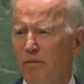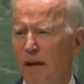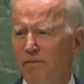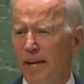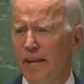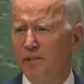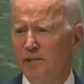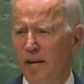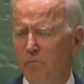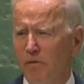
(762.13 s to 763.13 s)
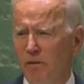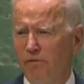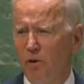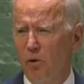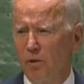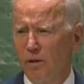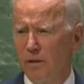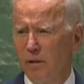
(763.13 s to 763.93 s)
of Afghanistan moving forward,